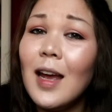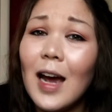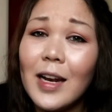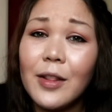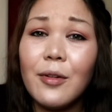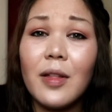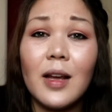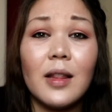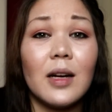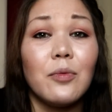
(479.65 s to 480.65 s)
Another
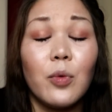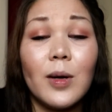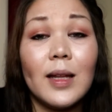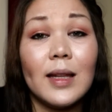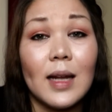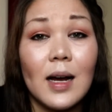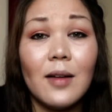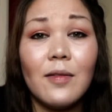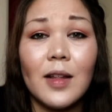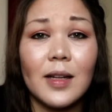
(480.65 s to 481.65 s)
thing that I really
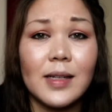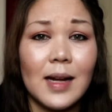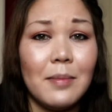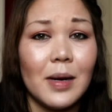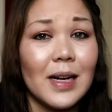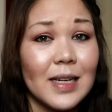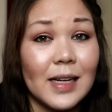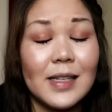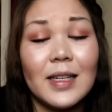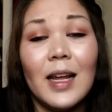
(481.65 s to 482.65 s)
love that this company
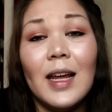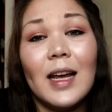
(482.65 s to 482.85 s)
does